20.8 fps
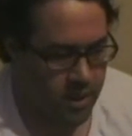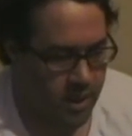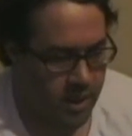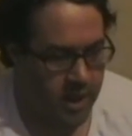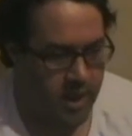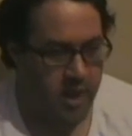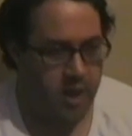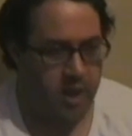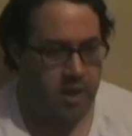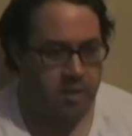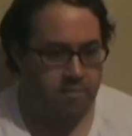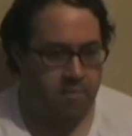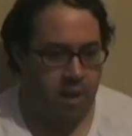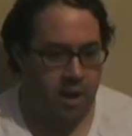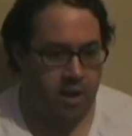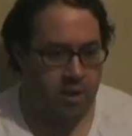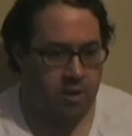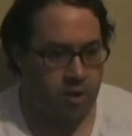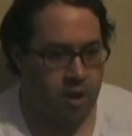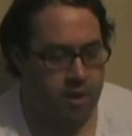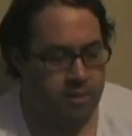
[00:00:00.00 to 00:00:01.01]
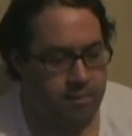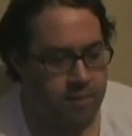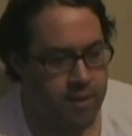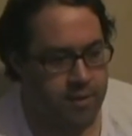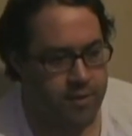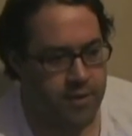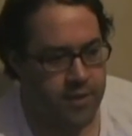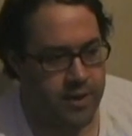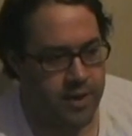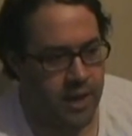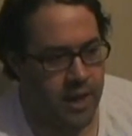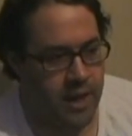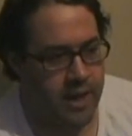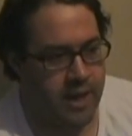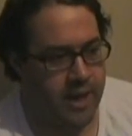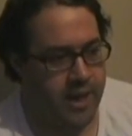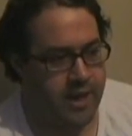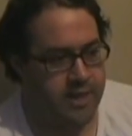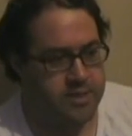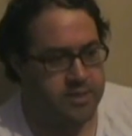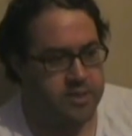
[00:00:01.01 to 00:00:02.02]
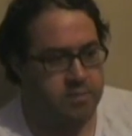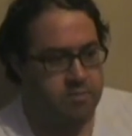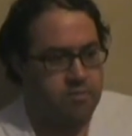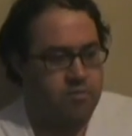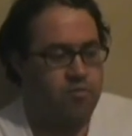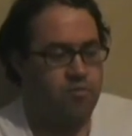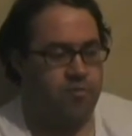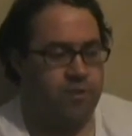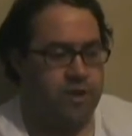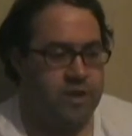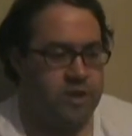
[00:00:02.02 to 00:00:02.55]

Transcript: And my grandmother and I had to move